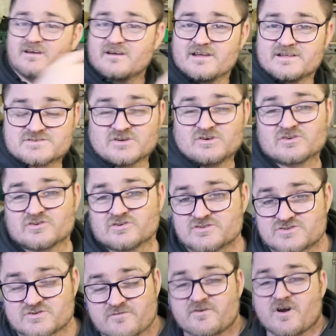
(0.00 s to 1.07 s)
It's all good.
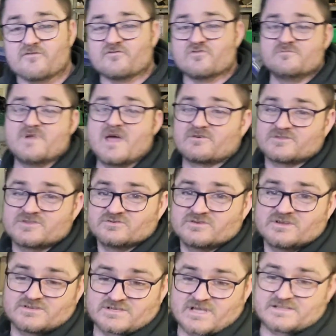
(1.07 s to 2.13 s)
So we've got room now at the
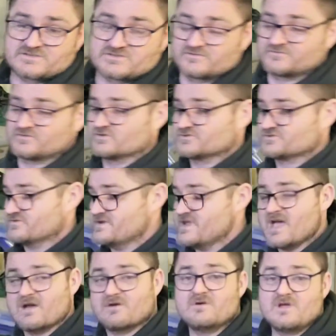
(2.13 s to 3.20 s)
unit to get stuff done. So
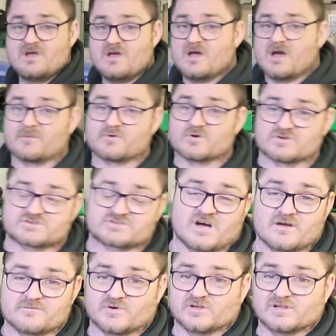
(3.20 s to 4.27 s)
now I'm going to start
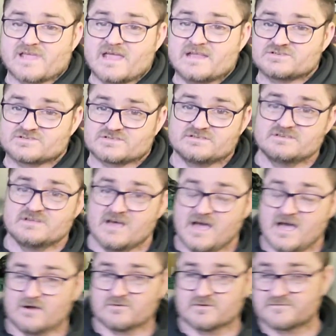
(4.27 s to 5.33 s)
and pull the engine
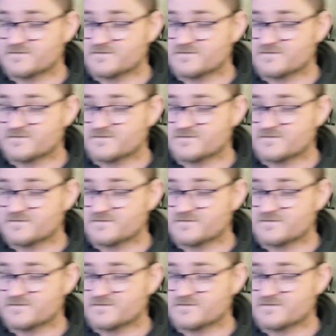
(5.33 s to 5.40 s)
out of